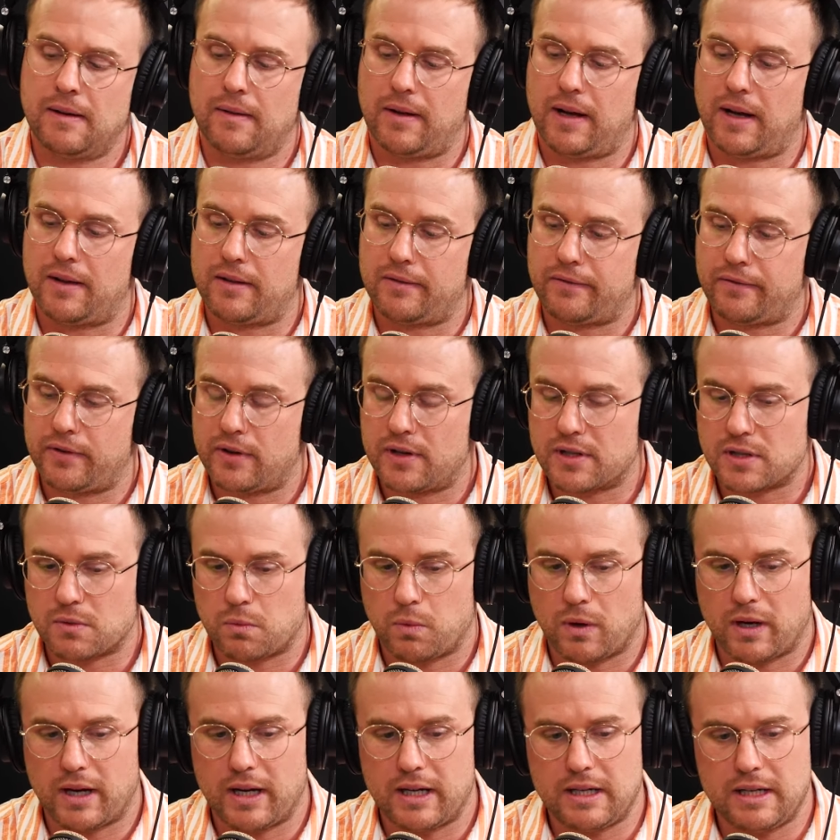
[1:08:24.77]
Uh, the first
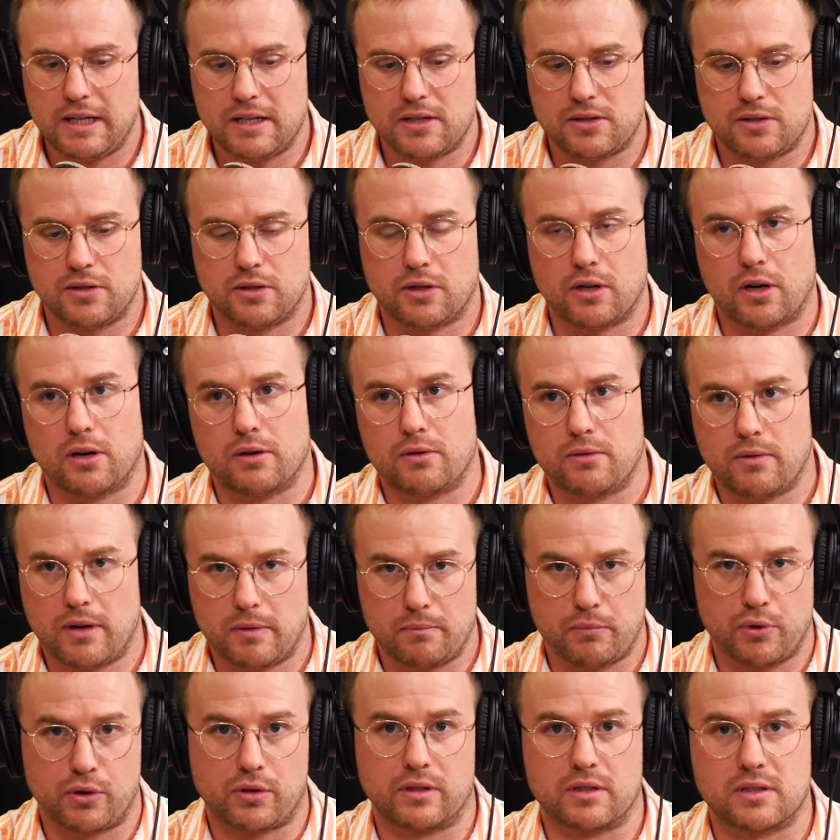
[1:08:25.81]
way is you go
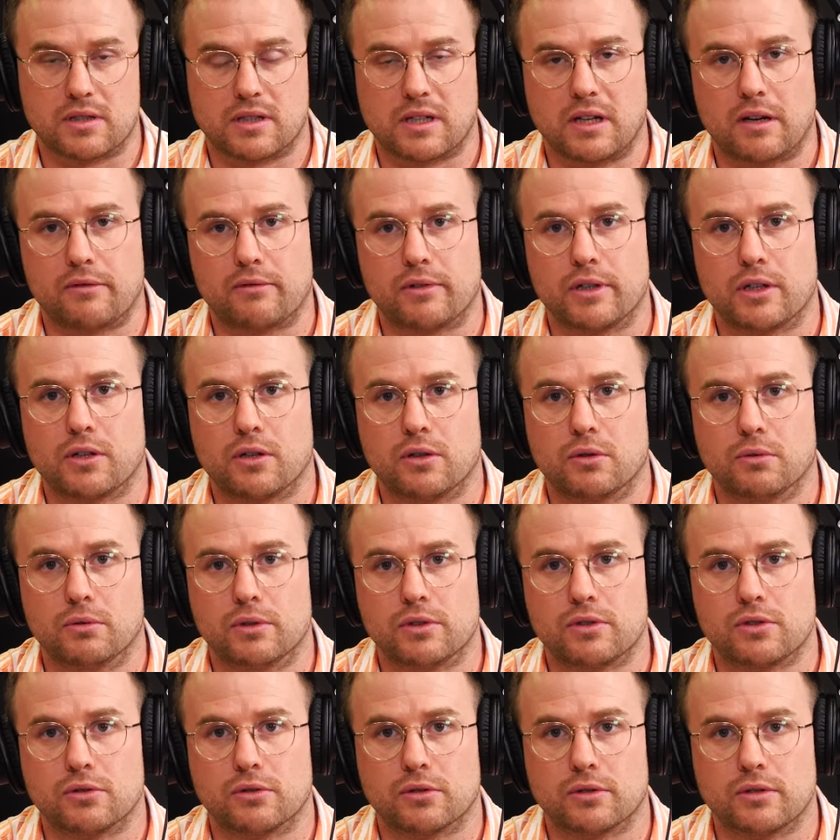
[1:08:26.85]
and book a discovery call
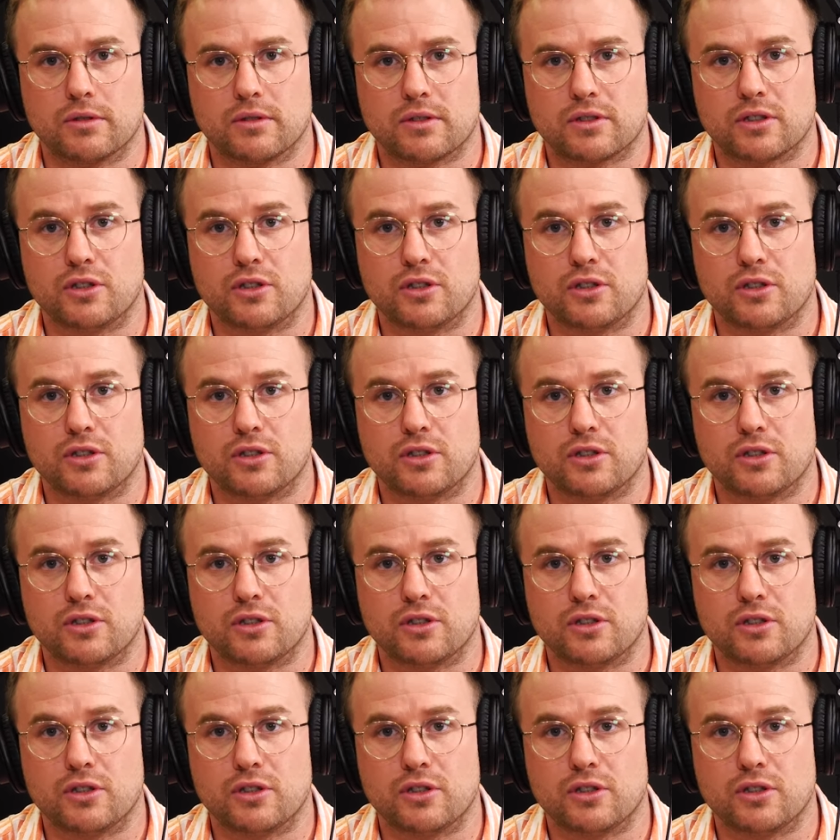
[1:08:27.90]
with Jordan.